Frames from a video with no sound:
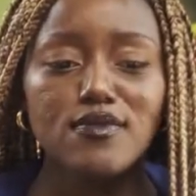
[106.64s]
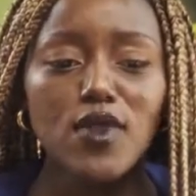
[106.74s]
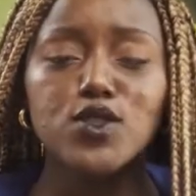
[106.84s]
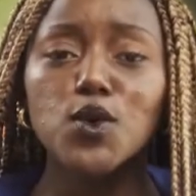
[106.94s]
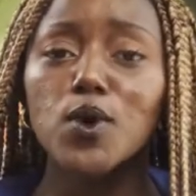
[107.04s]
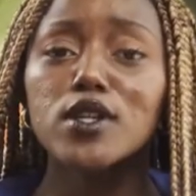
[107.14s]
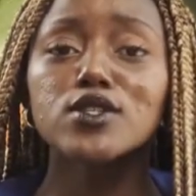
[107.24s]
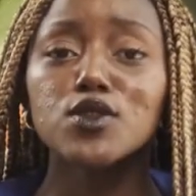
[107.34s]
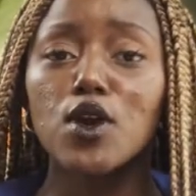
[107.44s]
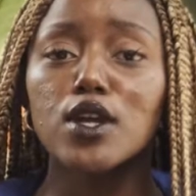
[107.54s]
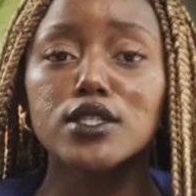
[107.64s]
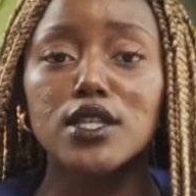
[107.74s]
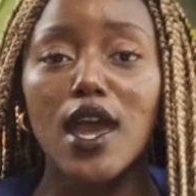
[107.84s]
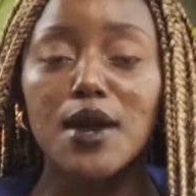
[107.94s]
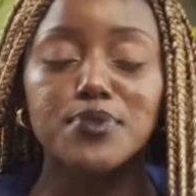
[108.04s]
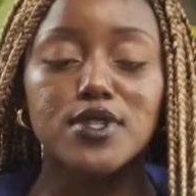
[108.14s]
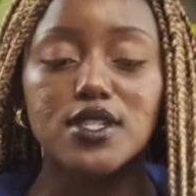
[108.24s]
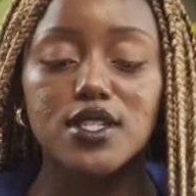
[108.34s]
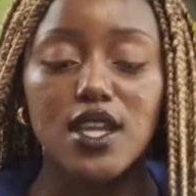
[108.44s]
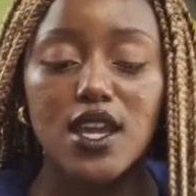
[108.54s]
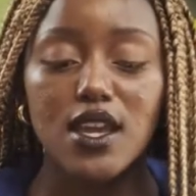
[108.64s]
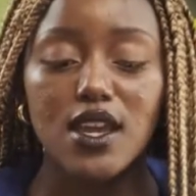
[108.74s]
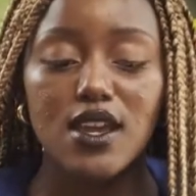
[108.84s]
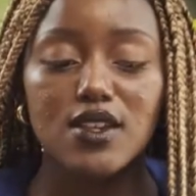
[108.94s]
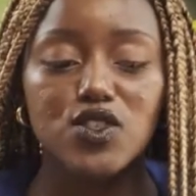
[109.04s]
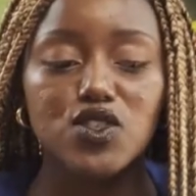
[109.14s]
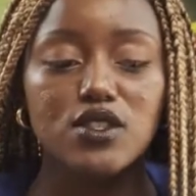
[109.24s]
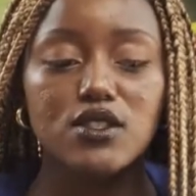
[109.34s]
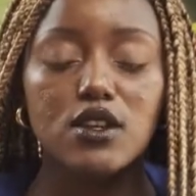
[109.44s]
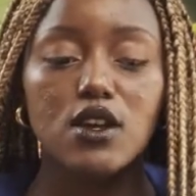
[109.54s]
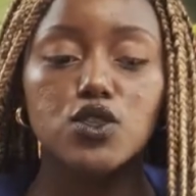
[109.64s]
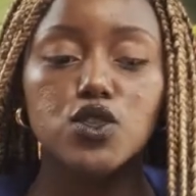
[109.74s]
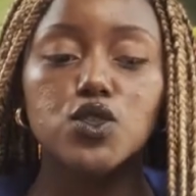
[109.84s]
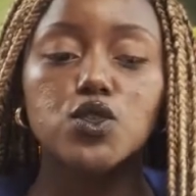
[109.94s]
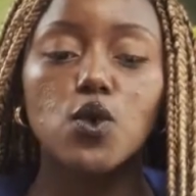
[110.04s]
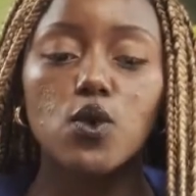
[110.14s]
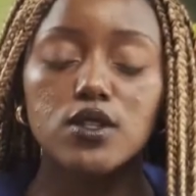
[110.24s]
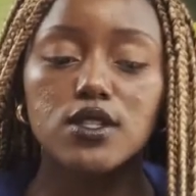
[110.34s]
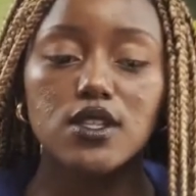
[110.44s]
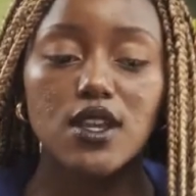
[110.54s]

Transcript: So what is going to happen today is just a short